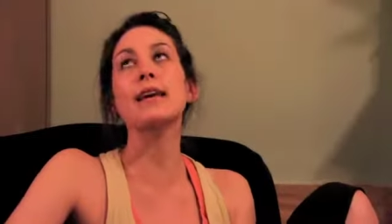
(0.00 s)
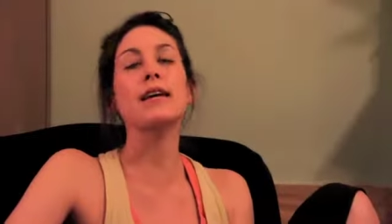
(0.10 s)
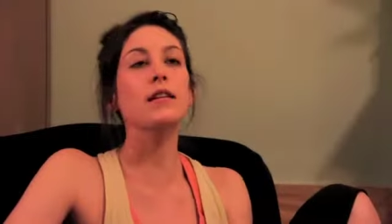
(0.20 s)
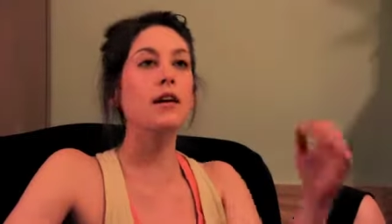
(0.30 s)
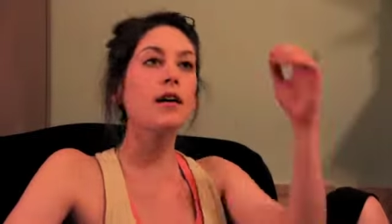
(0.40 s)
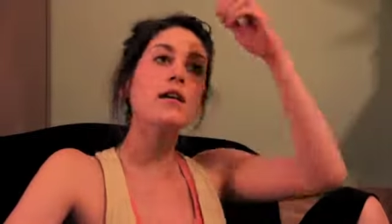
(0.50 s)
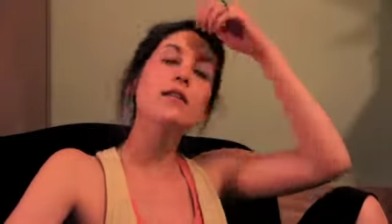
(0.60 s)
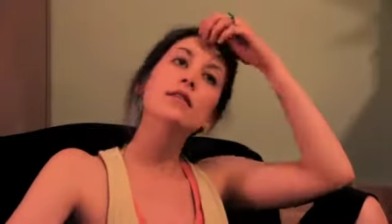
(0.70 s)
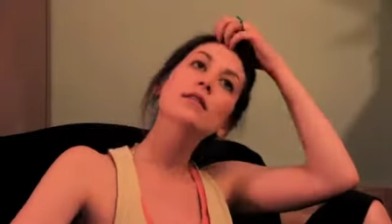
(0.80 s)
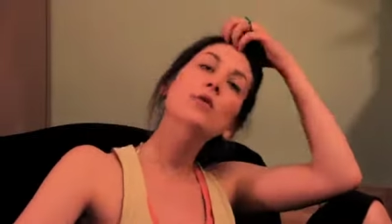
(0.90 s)
killer.
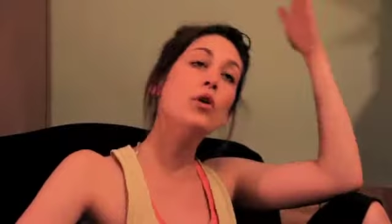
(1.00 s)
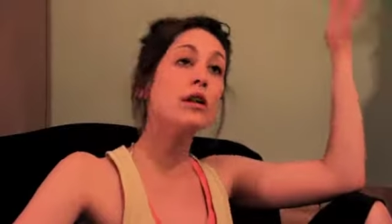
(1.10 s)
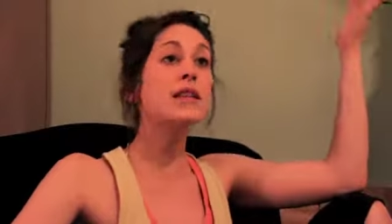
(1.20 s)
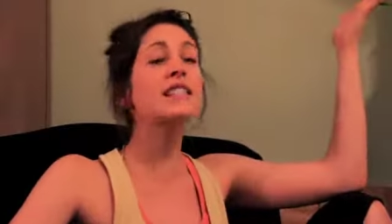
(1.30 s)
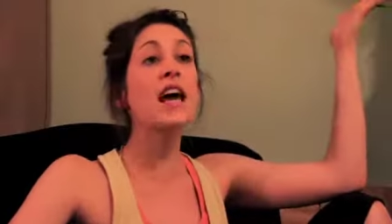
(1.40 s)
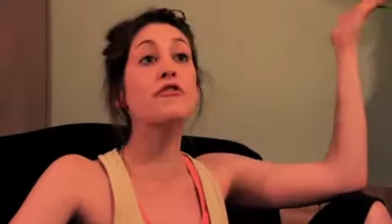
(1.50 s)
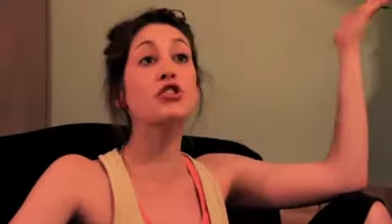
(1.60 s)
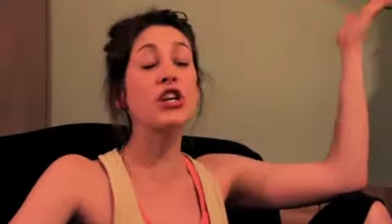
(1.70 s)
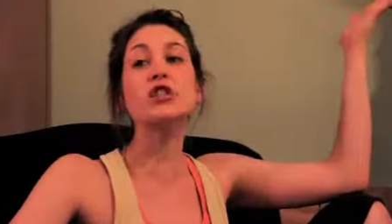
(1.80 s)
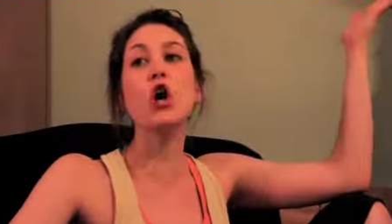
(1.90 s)
Hoarder. Well, at least I have shit to